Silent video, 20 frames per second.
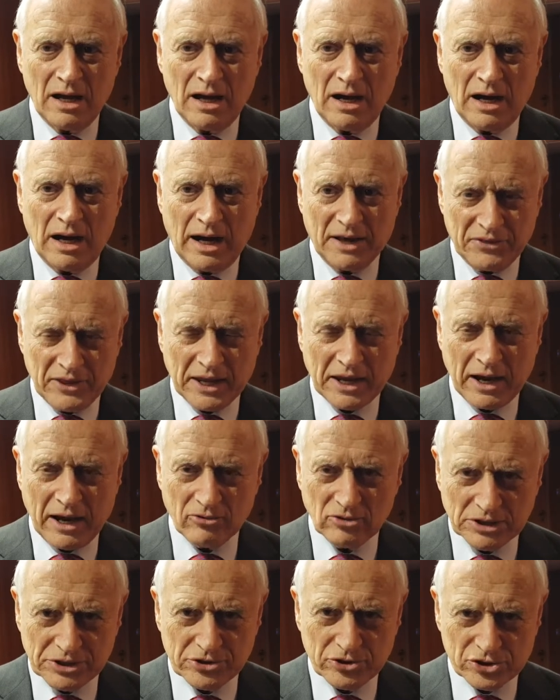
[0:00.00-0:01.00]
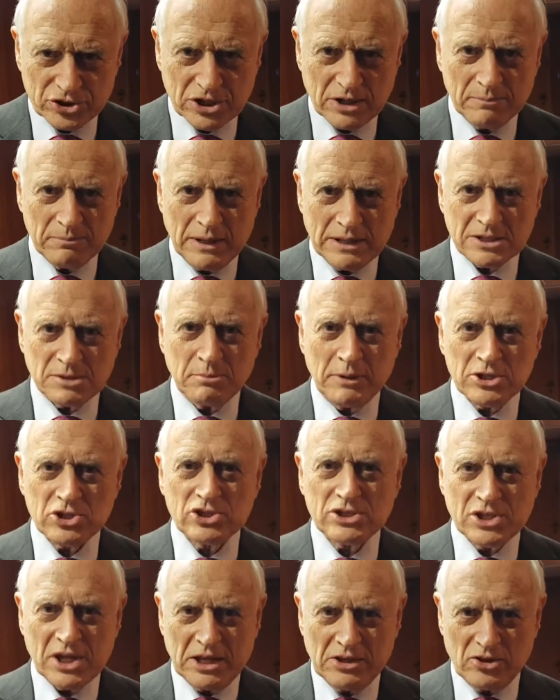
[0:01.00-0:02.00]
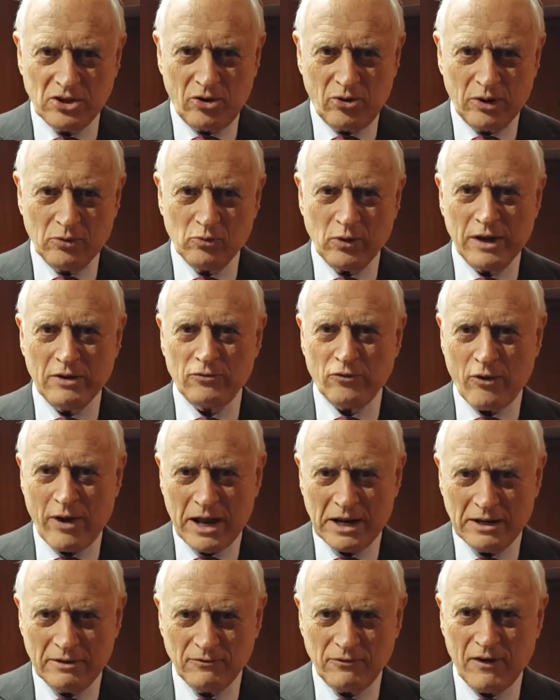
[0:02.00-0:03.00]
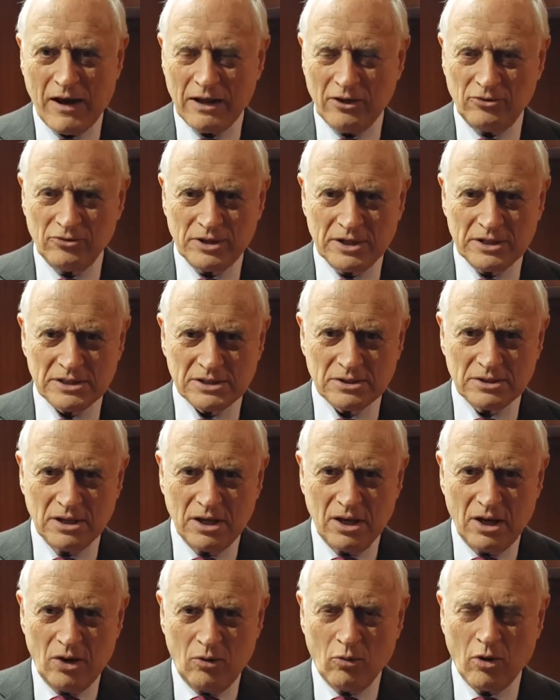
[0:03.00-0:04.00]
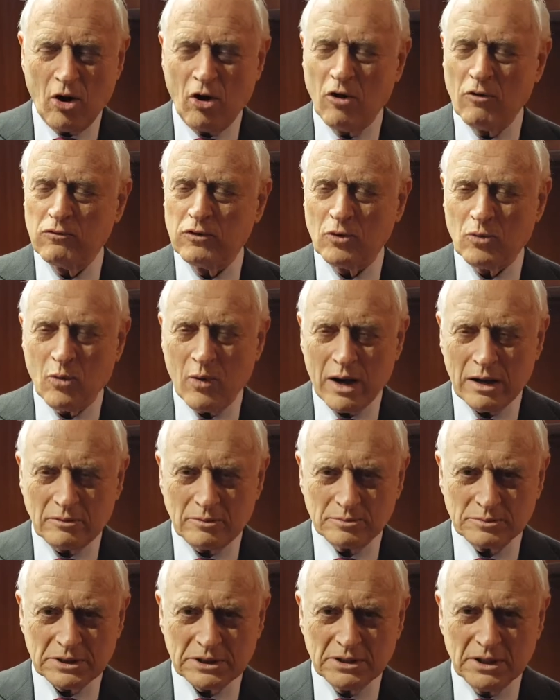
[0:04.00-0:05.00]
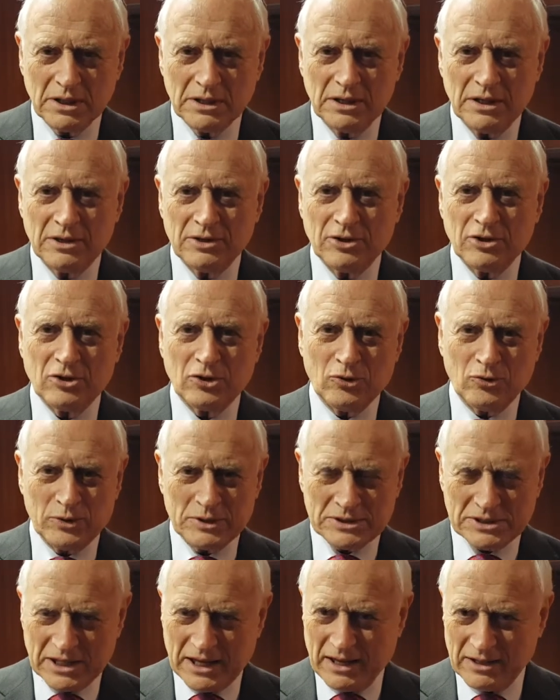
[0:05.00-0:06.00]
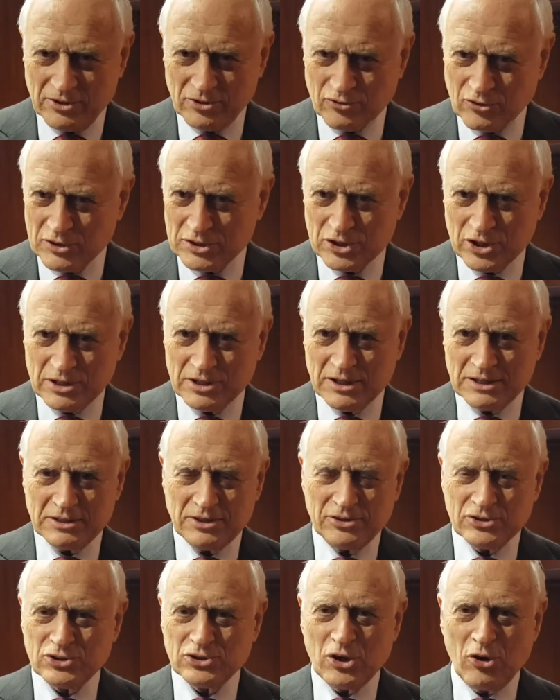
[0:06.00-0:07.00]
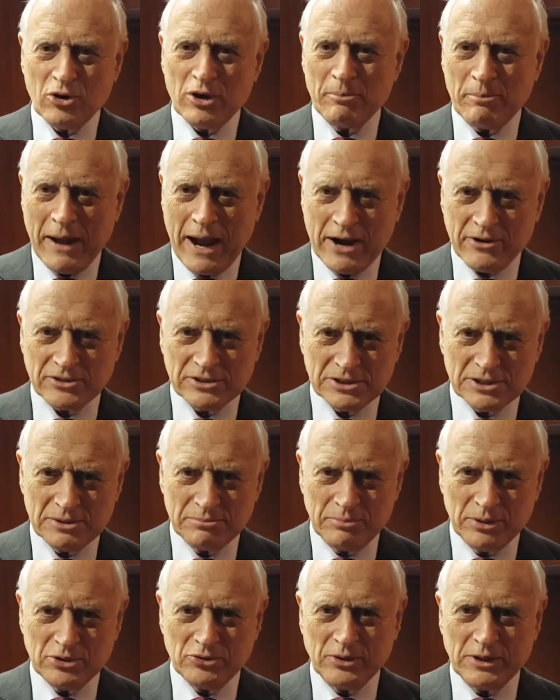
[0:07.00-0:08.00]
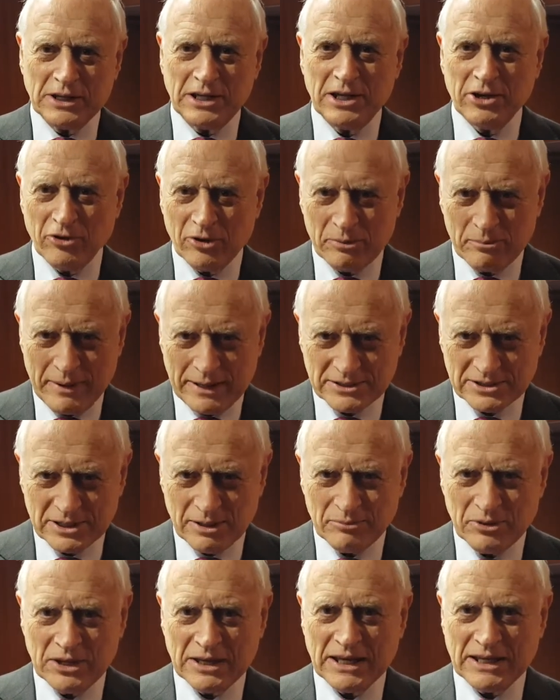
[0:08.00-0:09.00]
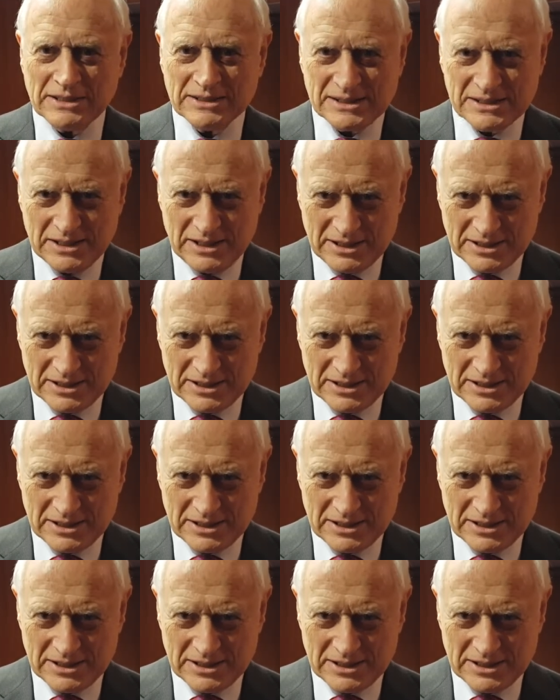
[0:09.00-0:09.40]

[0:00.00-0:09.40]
I think our leadership, as much as they know, and we have read and followed this, were overwhelmed. You know, we say in the tradition that there's no comparison between hearing about something and seeing